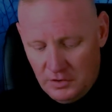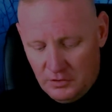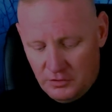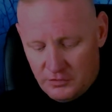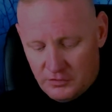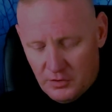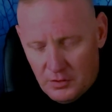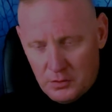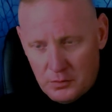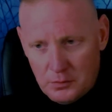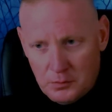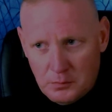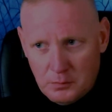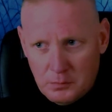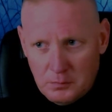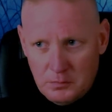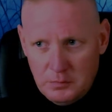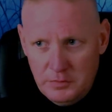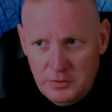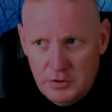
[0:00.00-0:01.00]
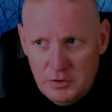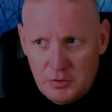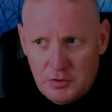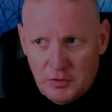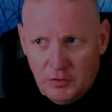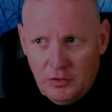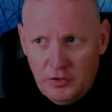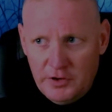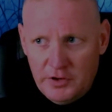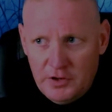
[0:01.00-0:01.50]
So you
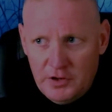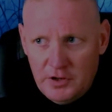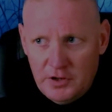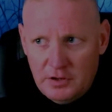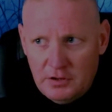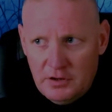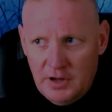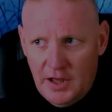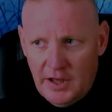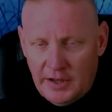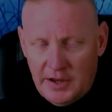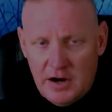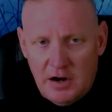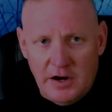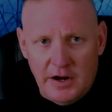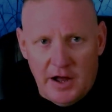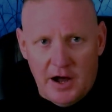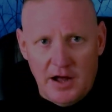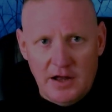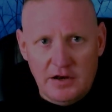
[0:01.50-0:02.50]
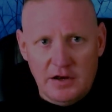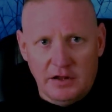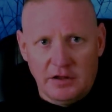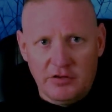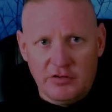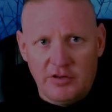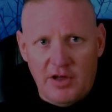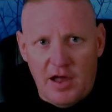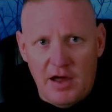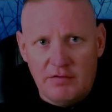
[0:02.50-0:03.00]
could look at Gary Heidnik
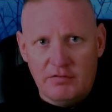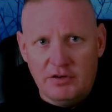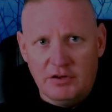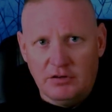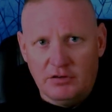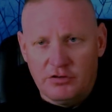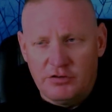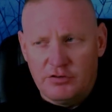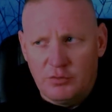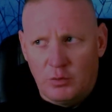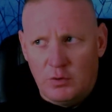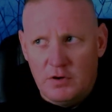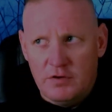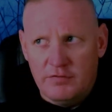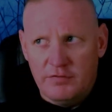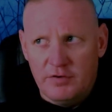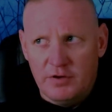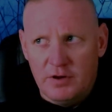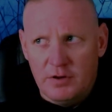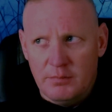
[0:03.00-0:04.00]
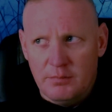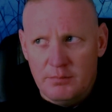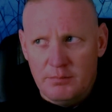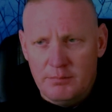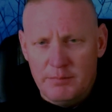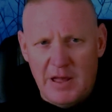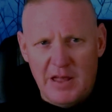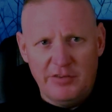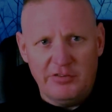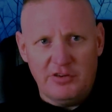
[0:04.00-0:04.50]
as having sort of a
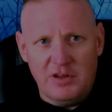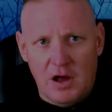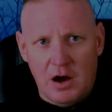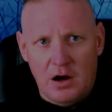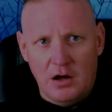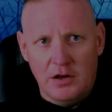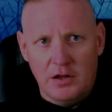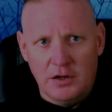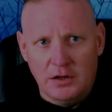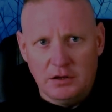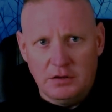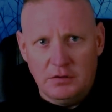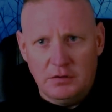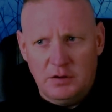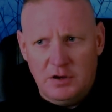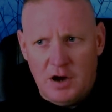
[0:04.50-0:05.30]
messianic